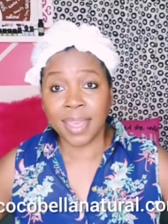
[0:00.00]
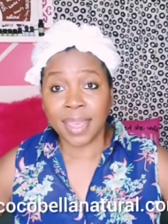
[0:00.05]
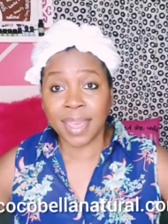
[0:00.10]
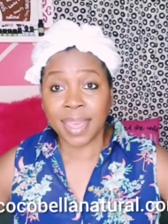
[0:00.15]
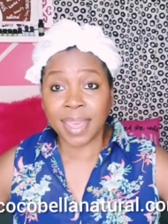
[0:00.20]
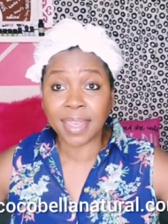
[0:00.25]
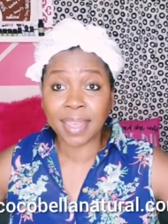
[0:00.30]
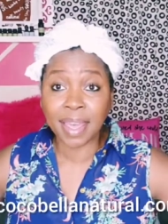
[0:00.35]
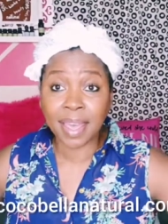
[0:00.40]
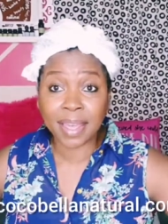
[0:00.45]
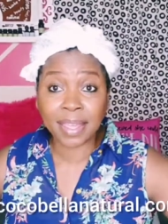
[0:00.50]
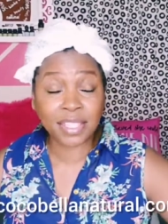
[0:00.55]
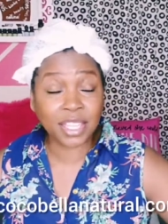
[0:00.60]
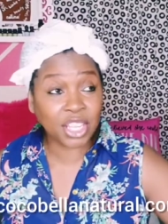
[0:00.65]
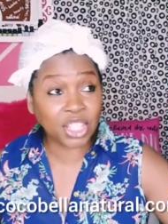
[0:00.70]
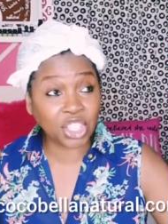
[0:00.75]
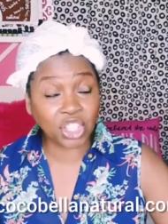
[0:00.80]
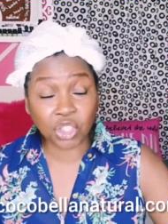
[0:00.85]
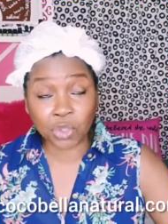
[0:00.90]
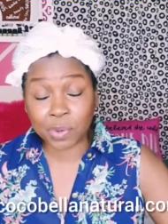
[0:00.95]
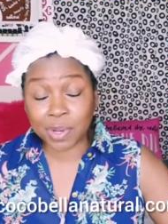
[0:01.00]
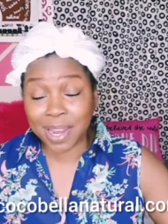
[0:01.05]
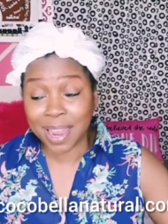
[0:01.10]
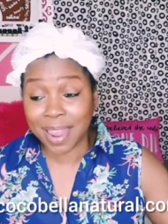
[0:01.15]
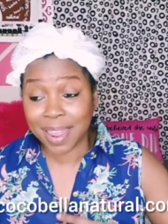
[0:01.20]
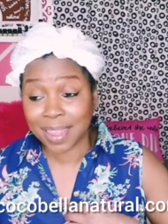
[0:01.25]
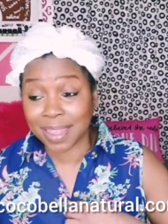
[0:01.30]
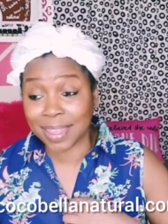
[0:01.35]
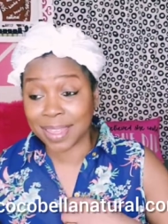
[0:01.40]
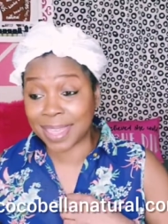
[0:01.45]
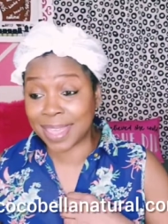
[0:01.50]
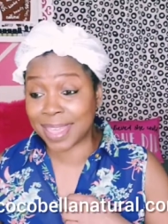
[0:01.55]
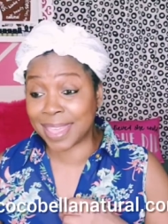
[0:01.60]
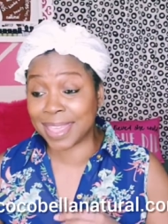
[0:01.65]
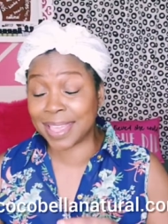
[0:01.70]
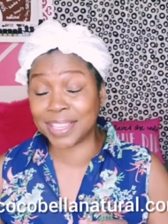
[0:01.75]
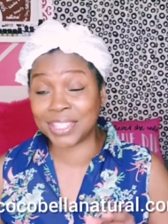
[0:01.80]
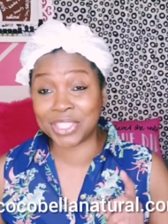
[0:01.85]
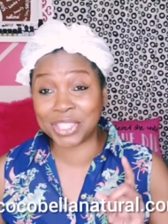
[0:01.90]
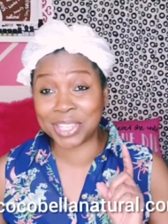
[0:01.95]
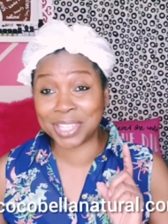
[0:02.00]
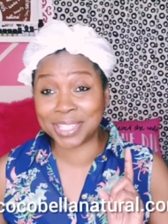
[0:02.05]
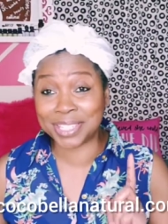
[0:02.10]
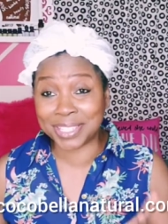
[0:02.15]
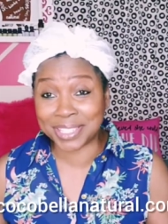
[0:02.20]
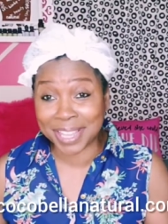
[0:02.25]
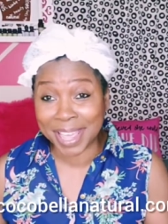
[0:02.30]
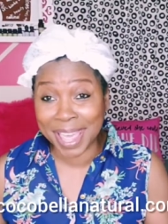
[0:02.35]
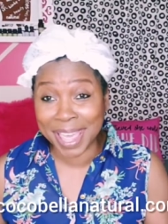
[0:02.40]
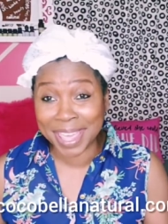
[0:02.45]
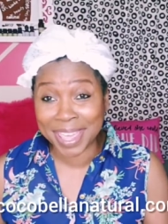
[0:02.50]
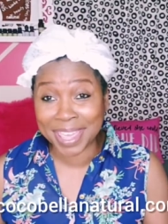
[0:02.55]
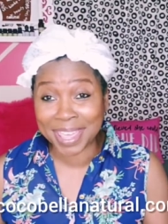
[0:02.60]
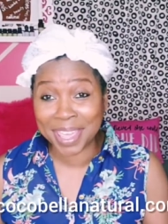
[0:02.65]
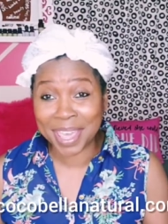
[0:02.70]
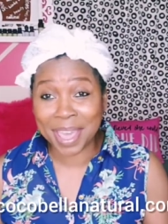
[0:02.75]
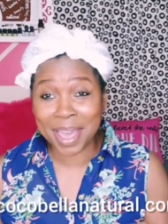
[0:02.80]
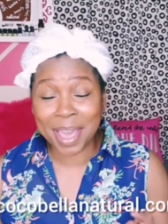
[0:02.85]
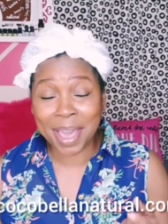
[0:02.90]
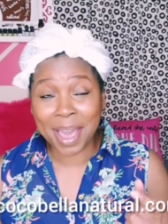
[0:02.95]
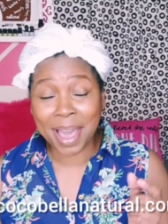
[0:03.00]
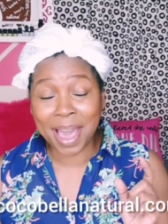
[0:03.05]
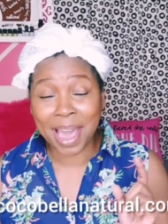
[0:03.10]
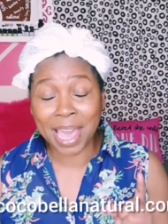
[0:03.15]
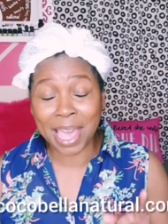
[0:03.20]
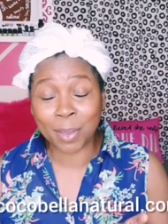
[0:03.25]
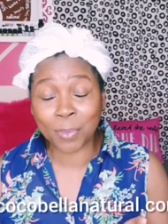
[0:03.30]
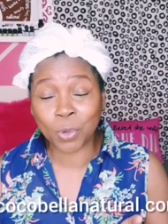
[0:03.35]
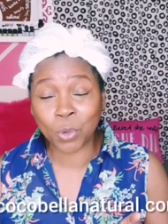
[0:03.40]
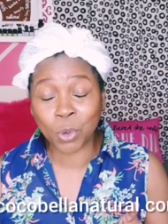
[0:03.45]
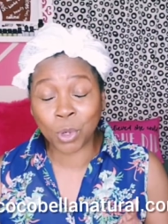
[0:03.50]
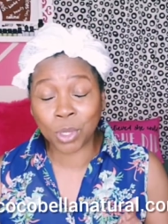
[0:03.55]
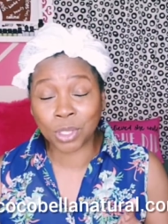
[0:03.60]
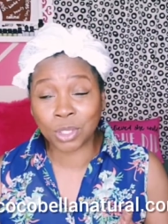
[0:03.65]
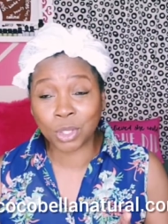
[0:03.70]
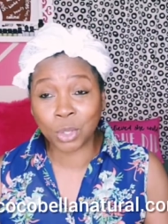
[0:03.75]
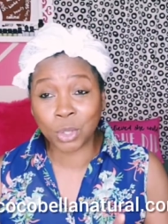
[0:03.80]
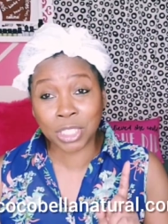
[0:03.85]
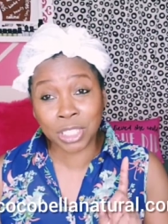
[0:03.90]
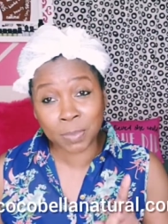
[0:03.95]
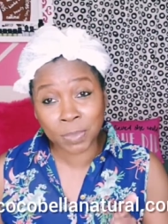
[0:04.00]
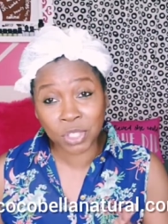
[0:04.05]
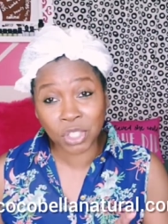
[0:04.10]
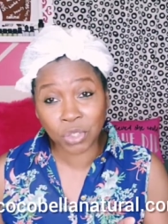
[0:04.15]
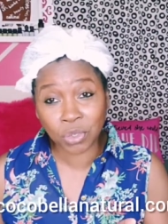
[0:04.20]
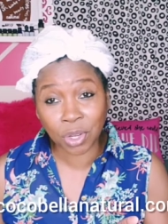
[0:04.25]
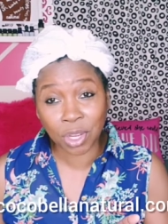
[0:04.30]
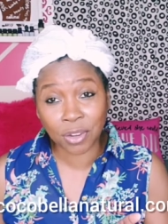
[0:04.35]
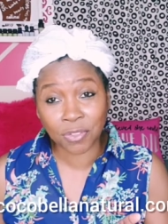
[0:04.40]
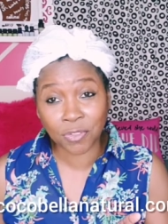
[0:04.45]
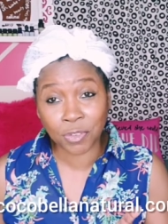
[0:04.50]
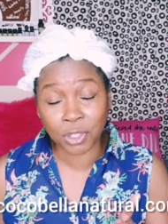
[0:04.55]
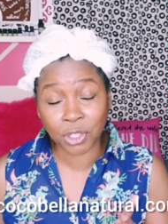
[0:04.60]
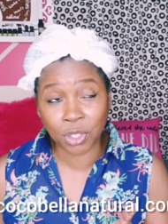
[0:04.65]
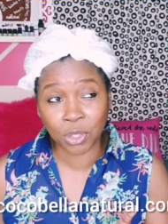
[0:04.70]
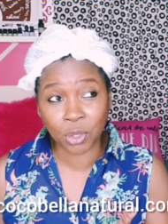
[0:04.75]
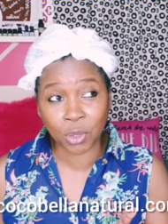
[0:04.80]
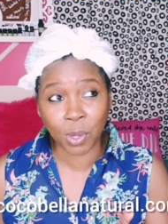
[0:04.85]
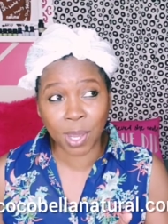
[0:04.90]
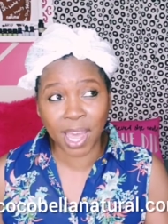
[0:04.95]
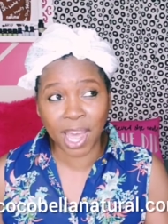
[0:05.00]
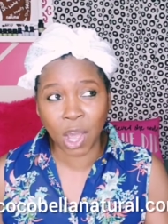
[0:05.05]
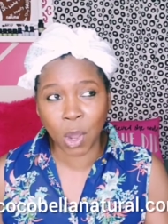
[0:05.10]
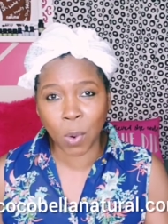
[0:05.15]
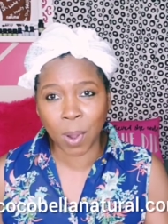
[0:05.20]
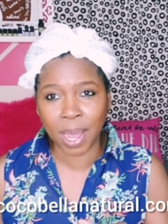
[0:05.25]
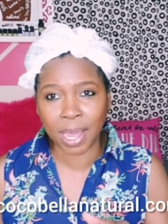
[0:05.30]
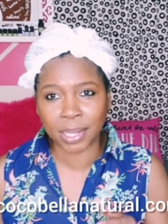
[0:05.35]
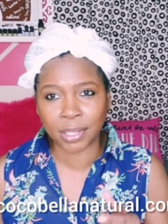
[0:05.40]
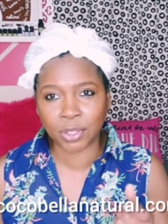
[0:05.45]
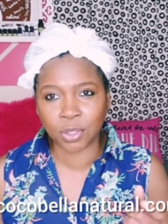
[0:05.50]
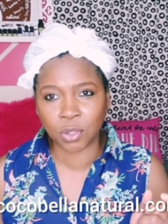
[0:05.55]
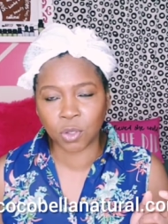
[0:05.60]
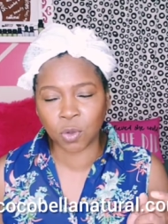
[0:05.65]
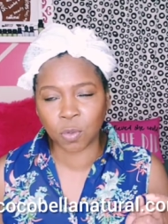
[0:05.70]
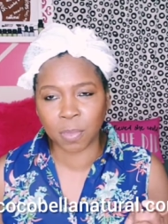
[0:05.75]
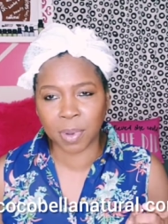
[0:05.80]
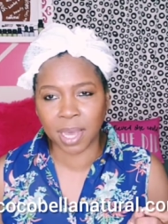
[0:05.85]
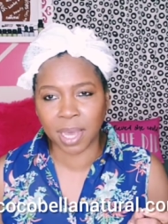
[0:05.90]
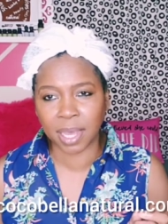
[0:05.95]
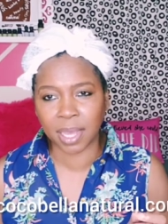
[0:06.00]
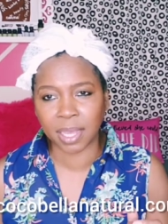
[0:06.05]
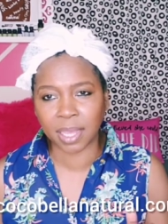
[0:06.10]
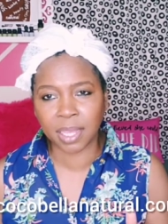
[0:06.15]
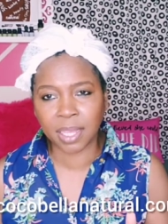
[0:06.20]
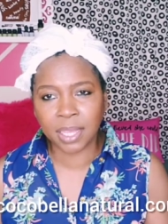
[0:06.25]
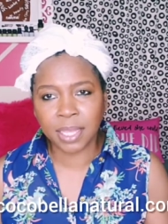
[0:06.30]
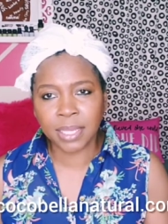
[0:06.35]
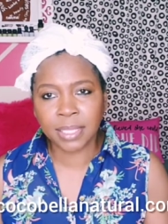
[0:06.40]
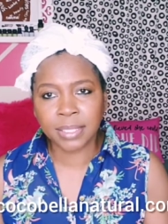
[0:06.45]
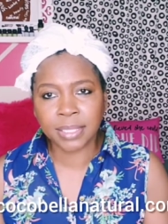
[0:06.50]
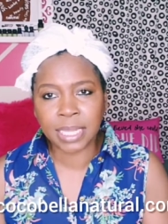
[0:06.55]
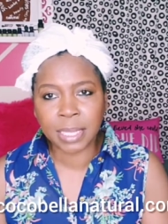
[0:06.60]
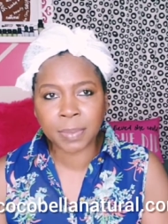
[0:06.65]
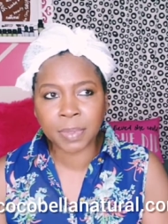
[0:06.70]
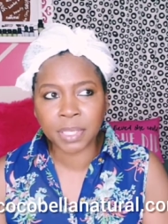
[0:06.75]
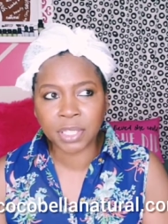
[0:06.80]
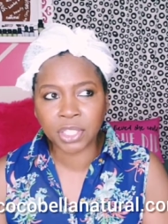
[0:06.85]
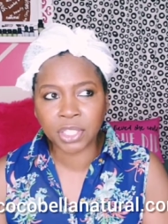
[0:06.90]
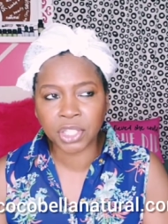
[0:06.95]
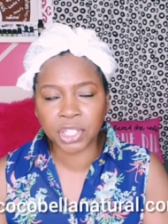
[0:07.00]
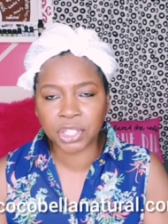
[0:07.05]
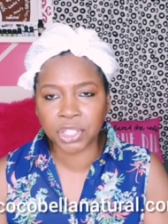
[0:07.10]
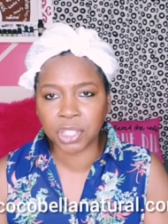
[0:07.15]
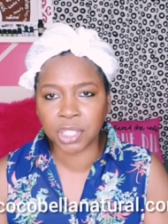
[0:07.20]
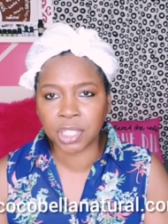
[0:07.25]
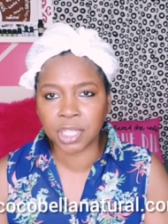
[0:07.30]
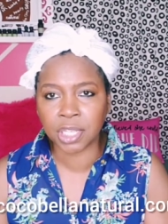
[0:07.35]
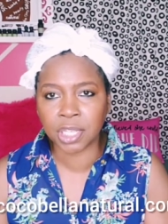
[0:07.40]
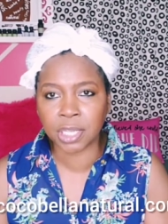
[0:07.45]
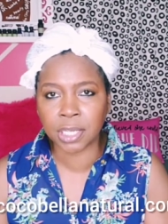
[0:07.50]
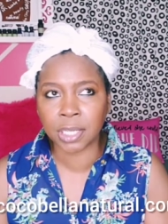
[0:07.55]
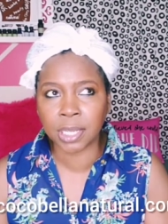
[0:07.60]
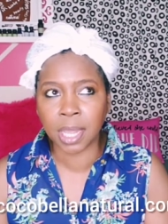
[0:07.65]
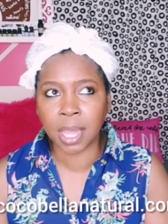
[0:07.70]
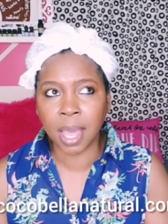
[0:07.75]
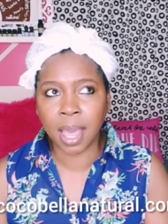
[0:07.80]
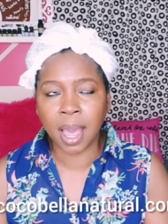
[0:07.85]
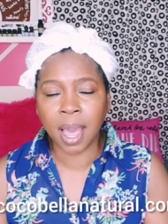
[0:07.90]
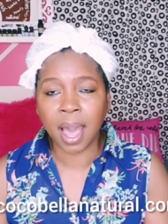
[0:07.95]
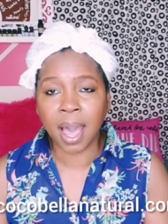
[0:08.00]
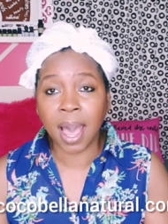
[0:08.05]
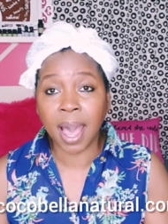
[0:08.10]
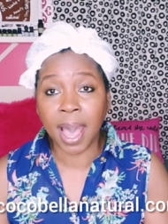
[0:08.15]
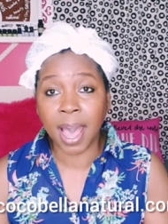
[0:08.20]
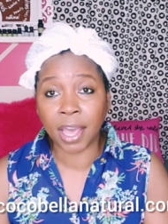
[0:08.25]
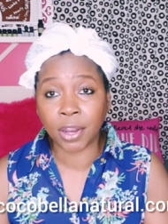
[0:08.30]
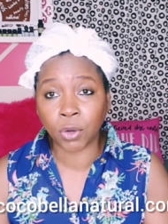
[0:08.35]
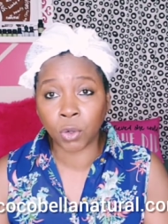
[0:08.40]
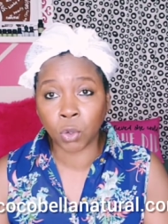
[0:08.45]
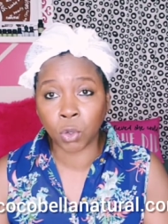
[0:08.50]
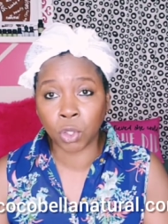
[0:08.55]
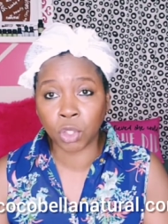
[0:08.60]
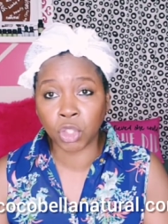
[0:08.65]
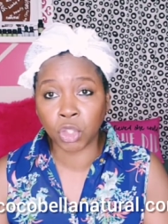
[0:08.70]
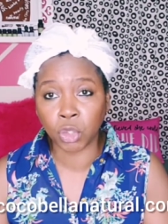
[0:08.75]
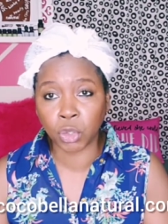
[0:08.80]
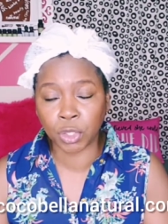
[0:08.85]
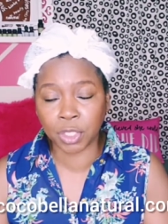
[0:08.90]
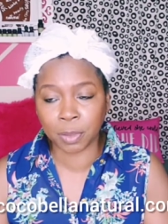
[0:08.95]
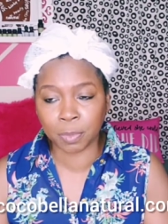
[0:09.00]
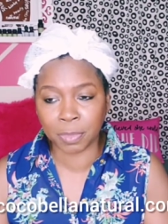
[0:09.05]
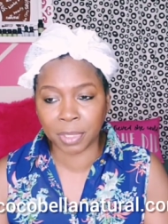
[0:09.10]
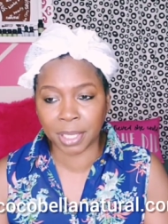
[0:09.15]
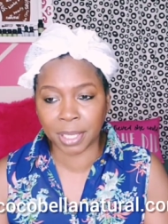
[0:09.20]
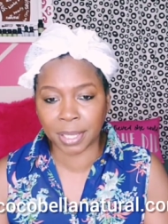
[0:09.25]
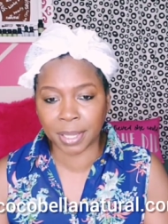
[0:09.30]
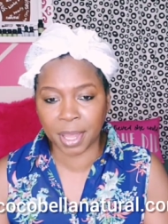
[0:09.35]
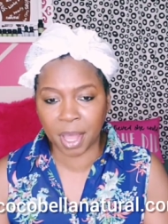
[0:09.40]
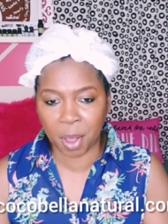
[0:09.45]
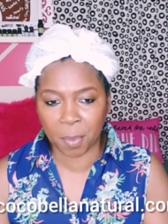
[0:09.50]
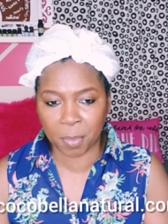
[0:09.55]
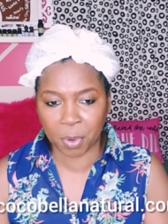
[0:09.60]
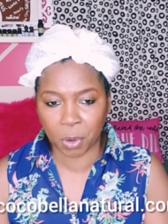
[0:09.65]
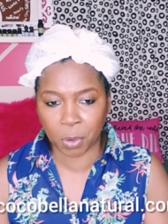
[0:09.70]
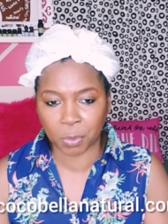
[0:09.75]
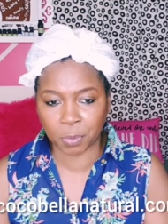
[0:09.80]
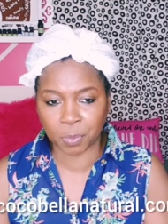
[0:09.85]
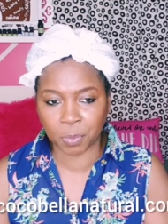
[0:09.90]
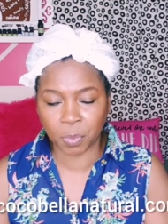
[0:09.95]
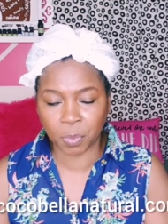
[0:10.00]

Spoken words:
Hey guys, it's Renee, and today I am going to demonstrate for you how I do my deep conditioning hot oil treatment combo.